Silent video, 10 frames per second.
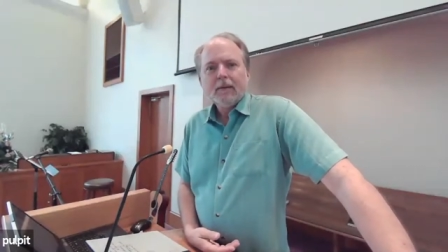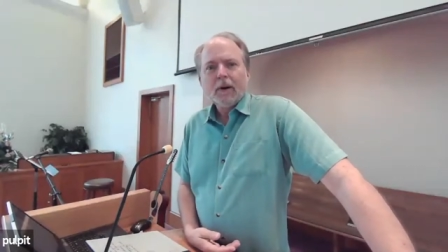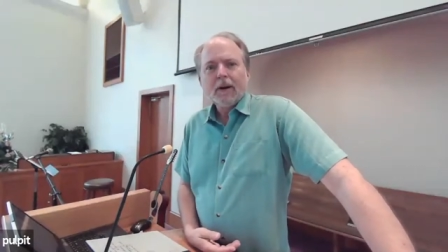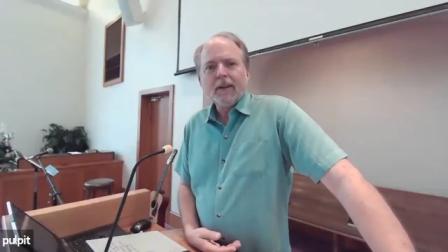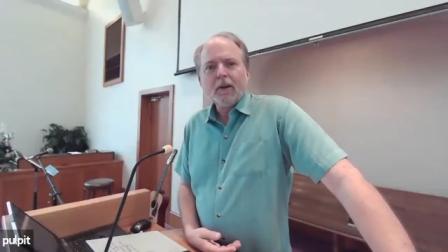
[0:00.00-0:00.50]

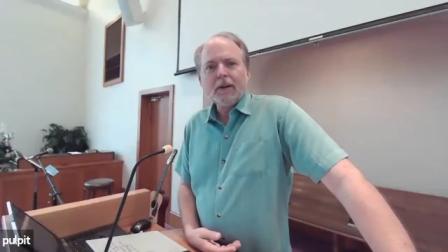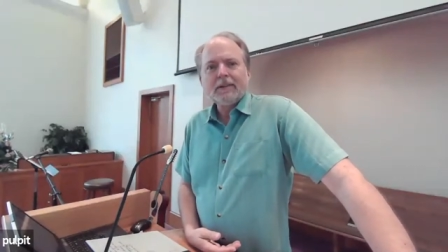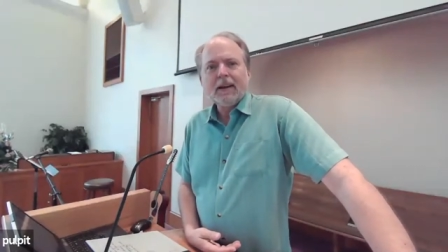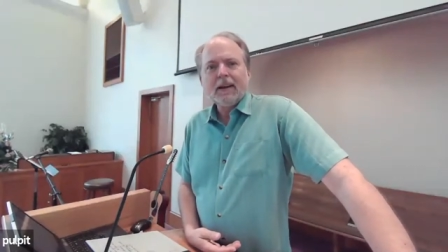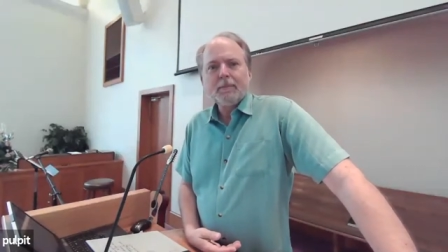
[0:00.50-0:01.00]
One of the only
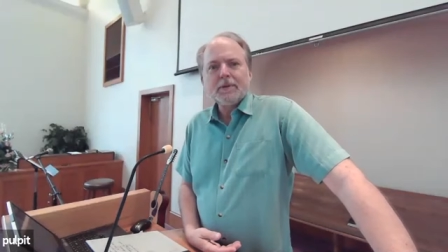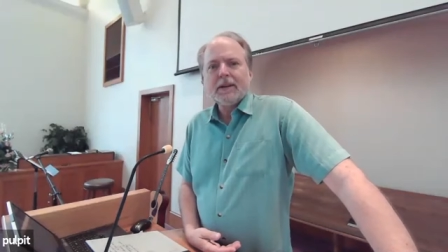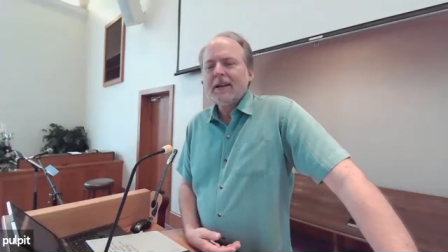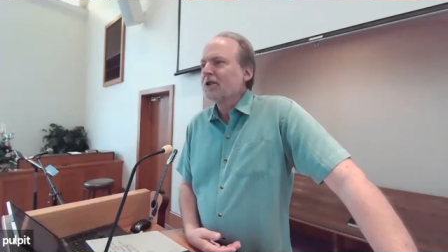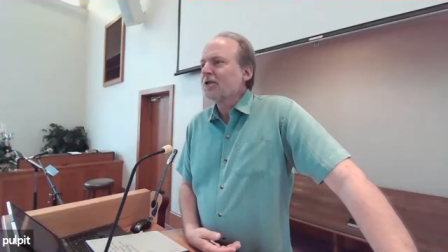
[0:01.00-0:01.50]

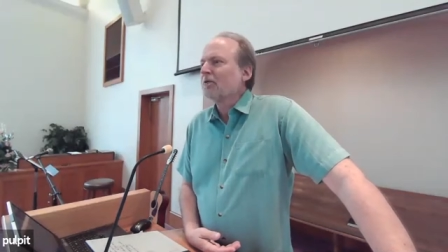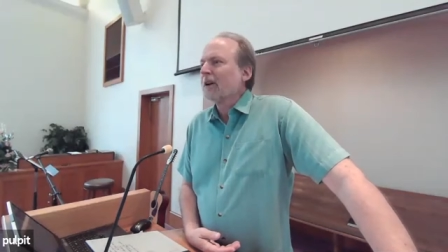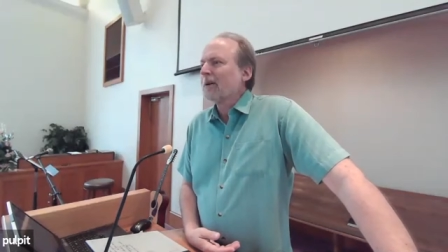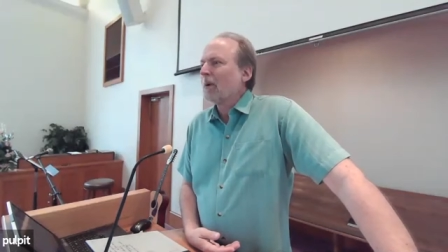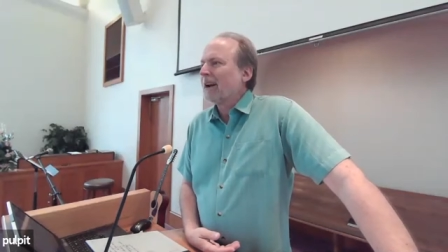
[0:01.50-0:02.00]
times in
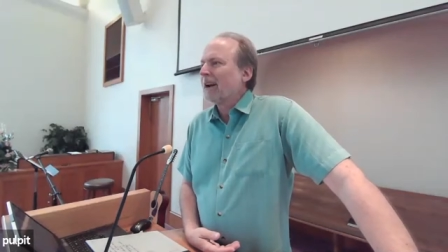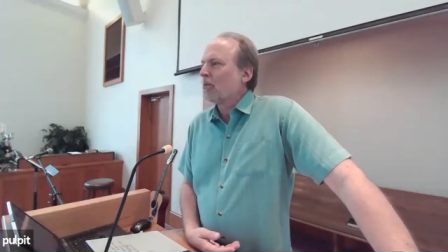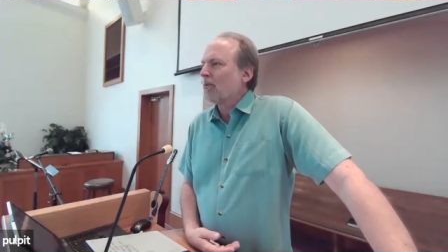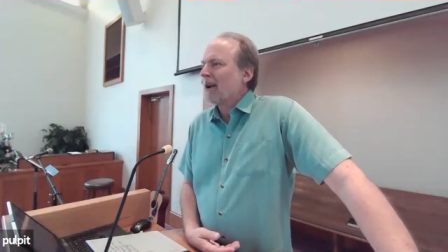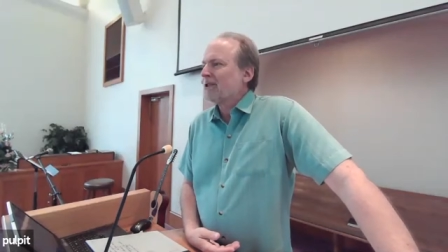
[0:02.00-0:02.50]
history when an
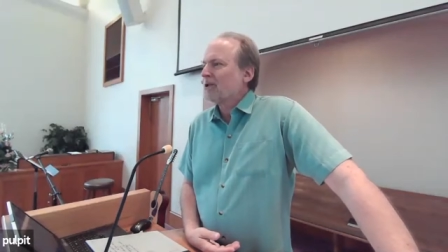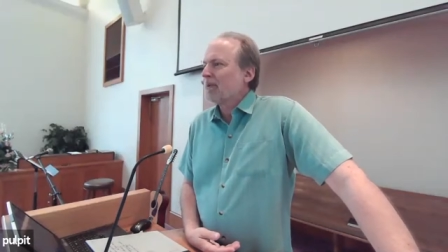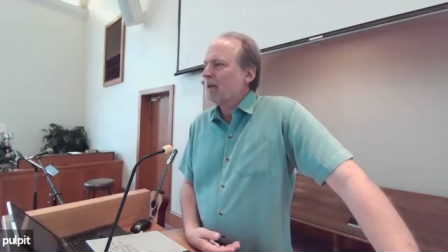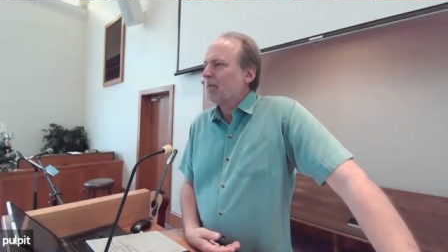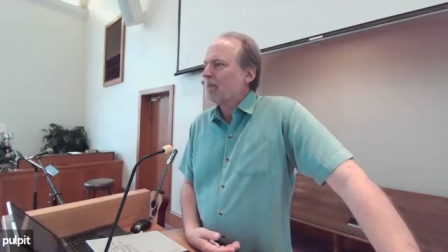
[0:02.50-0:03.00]
oppressed
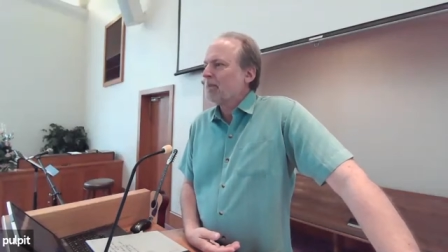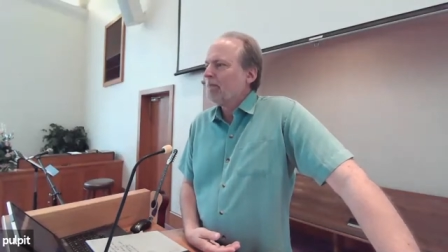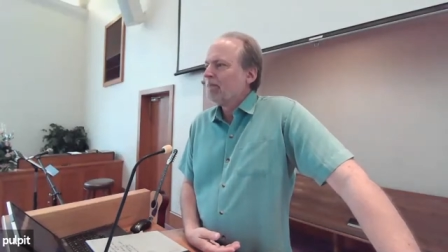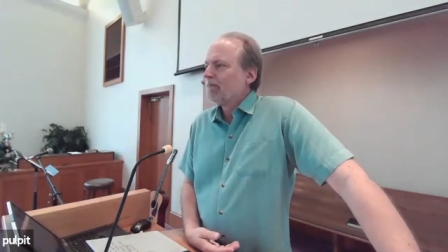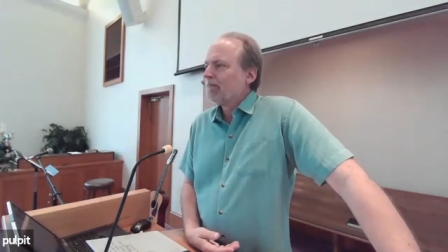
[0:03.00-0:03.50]

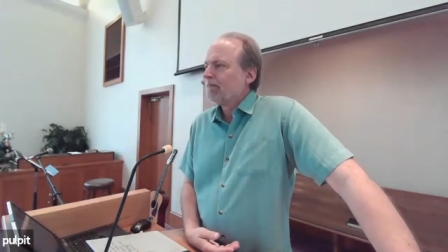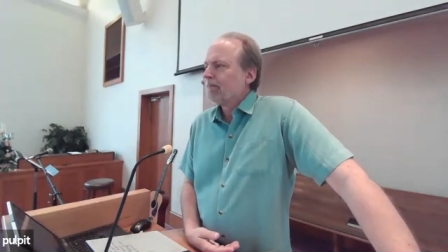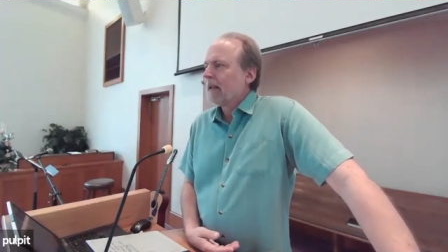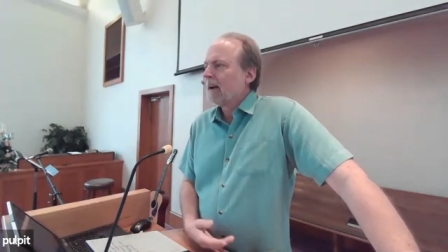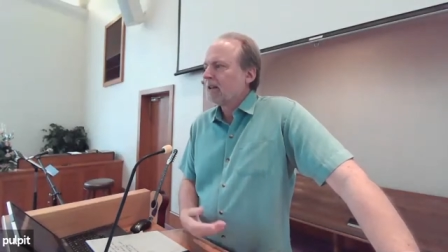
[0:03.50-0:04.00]
people,
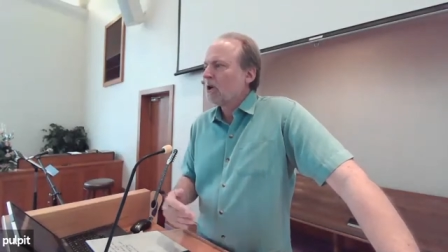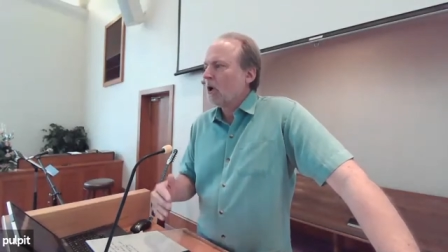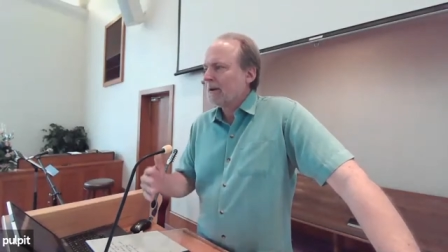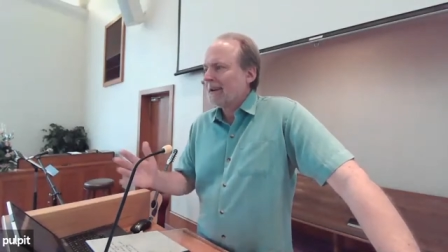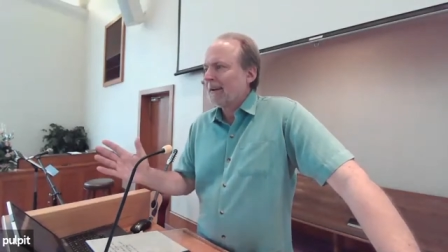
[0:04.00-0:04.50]
now it's
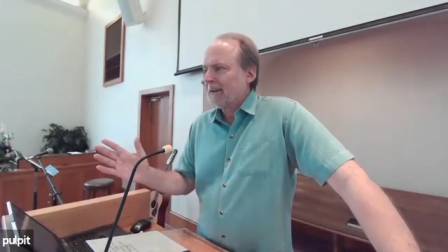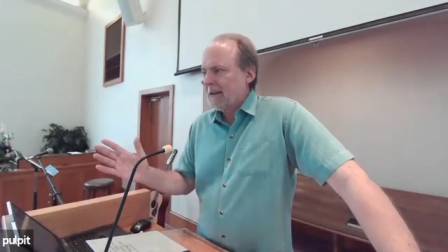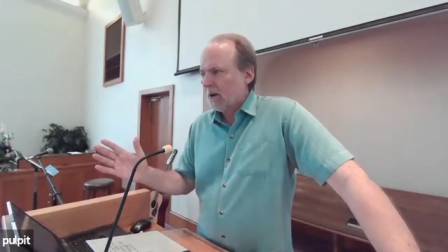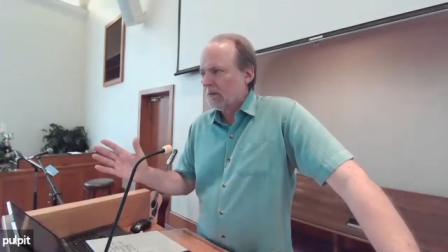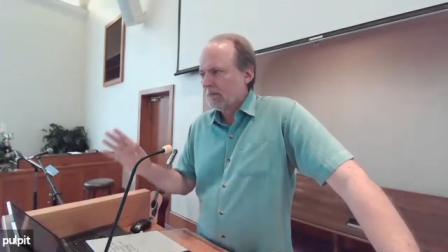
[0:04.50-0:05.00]
gone
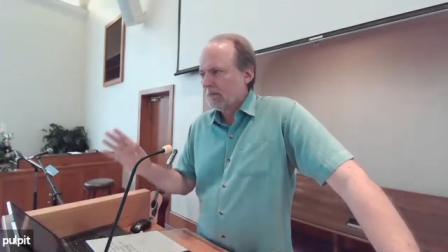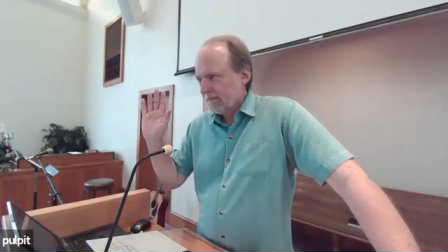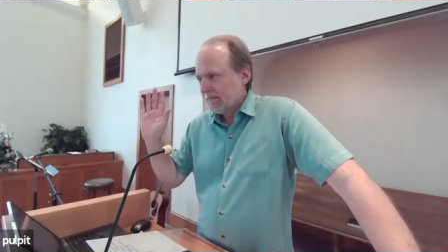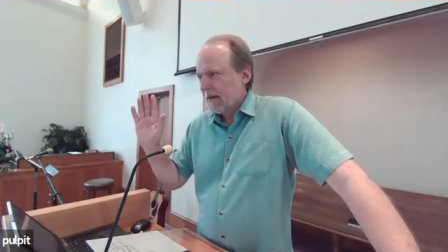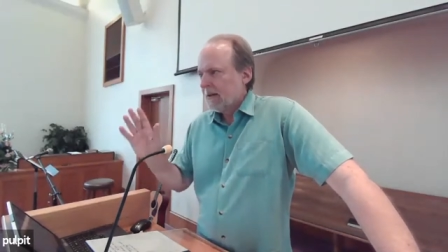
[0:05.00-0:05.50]
downhill,
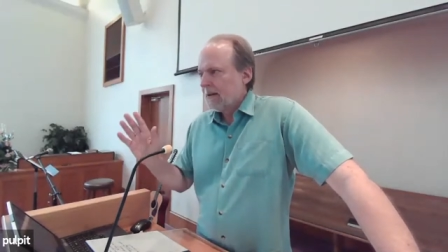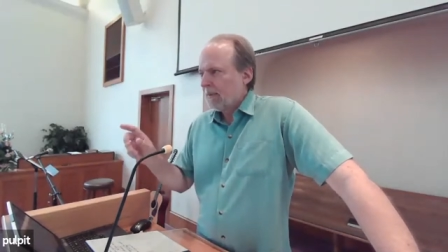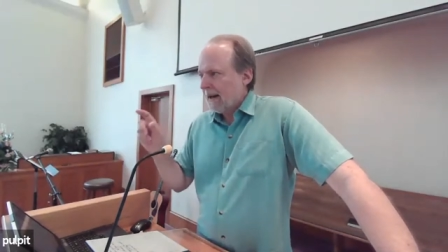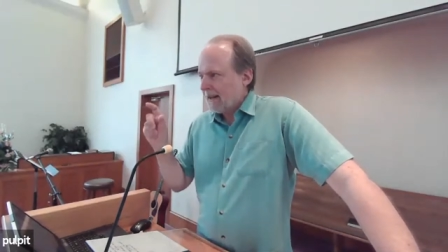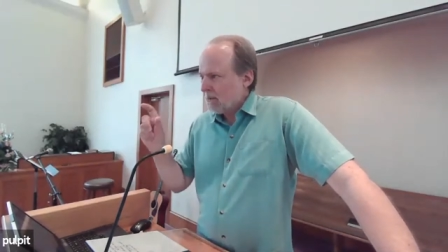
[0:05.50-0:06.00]

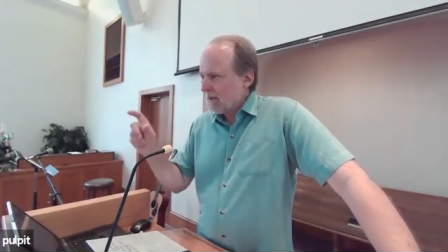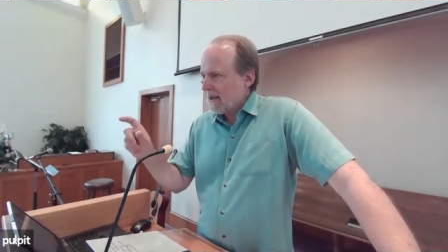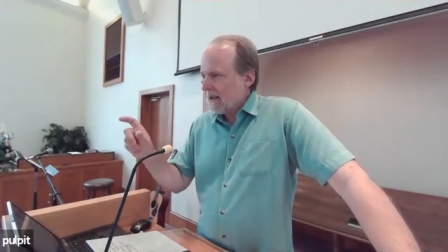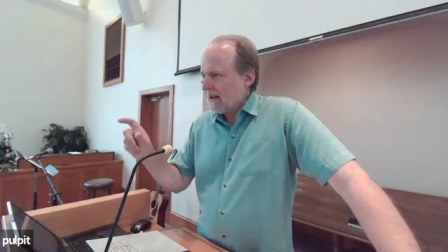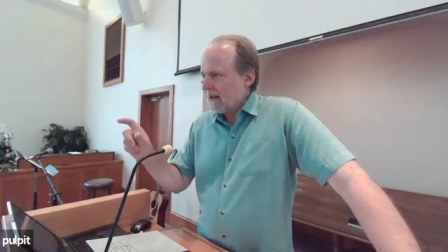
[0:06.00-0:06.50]
but at the
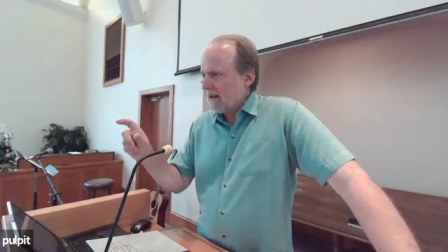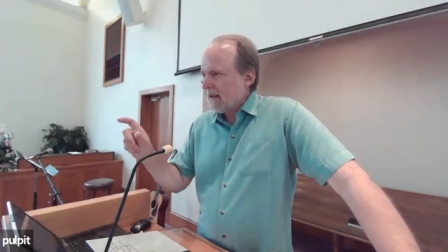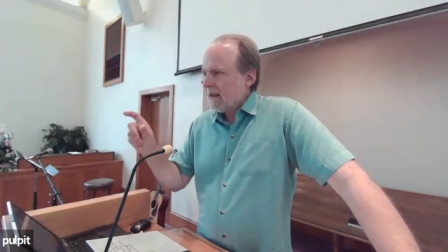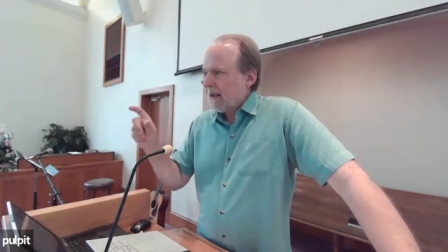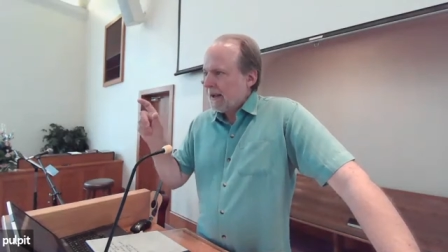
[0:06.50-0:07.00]
beginning,
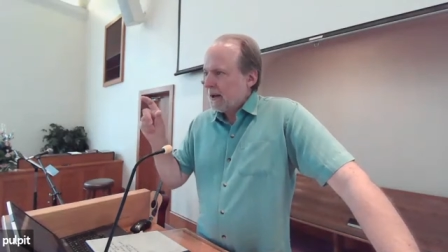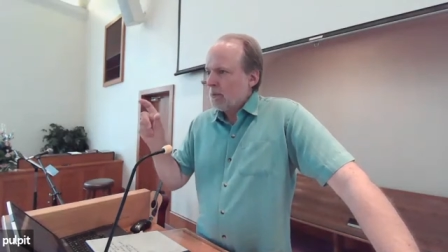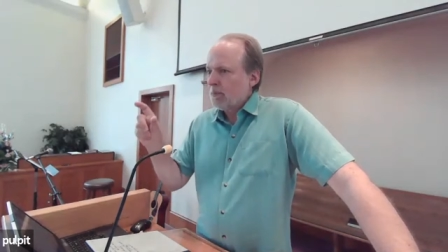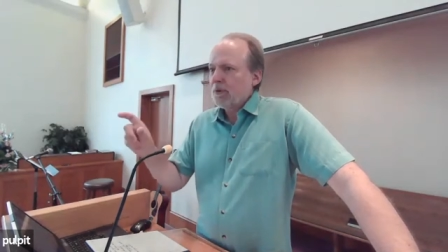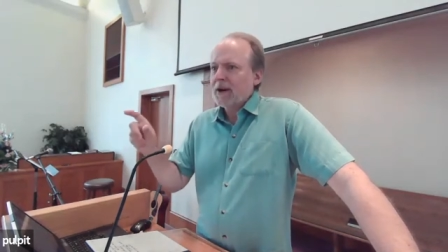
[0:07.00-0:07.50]
an
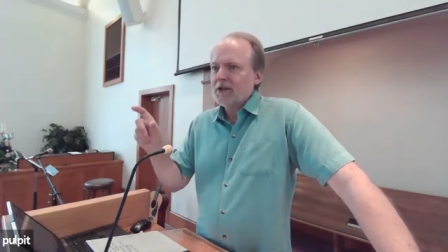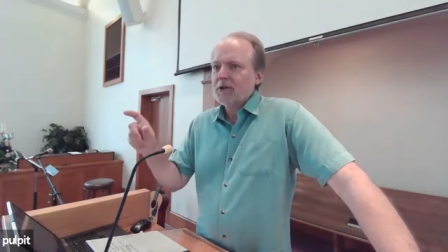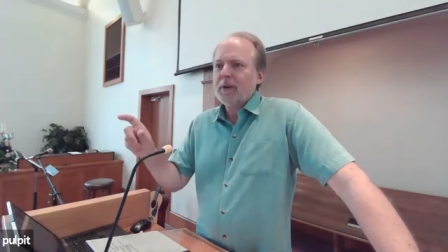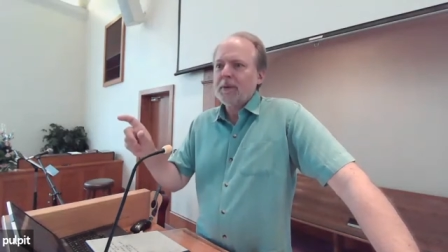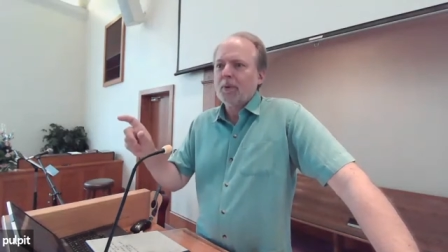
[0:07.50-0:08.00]
oppressed
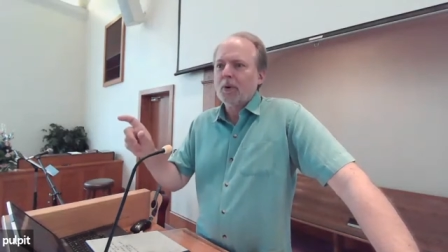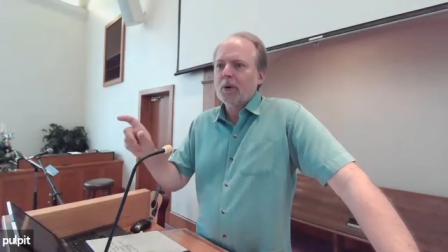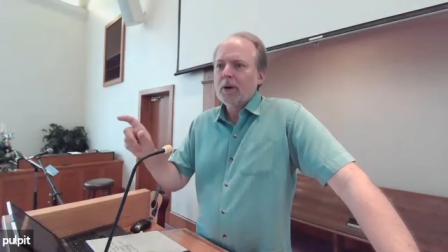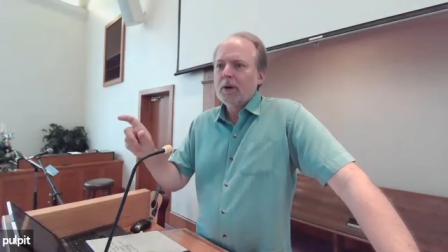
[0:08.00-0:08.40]
people